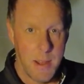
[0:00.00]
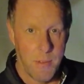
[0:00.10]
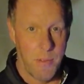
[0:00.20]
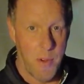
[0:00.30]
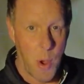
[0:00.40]

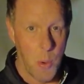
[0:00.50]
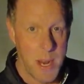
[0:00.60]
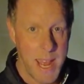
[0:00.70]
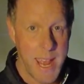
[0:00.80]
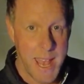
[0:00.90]
phone
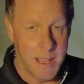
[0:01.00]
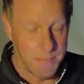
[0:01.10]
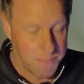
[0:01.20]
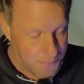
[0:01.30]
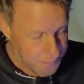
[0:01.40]
here.
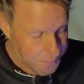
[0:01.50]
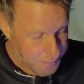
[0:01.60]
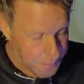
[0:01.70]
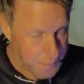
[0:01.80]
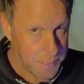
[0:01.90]

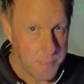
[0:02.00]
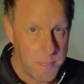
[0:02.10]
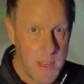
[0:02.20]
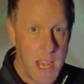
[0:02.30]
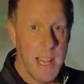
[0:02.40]

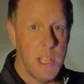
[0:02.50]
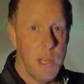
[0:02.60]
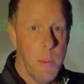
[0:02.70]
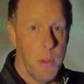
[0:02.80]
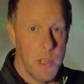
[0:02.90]
I'll
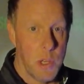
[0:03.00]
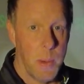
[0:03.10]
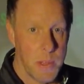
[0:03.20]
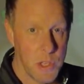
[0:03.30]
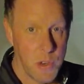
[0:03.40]
actually put this up
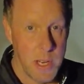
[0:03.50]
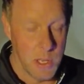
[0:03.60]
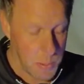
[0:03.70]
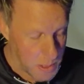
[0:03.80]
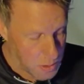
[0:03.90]
on the screen
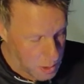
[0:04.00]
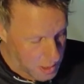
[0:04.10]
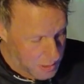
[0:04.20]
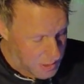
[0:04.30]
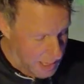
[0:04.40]
as well so you
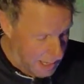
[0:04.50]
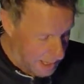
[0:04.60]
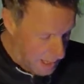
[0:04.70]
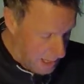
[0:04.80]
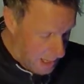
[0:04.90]
can see it.
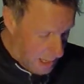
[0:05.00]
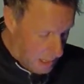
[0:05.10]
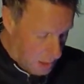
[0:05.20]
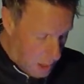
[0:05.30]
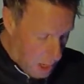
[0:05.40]

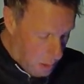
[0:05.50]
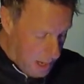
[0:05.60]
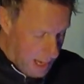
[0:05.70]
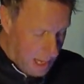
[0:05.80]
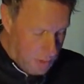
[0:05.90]
So
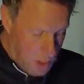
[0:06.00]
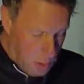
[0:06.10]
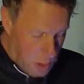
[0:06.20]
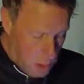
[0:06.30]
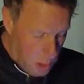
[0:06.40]
it gives you
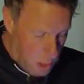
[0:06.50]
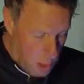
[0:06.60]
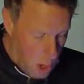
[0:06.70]
your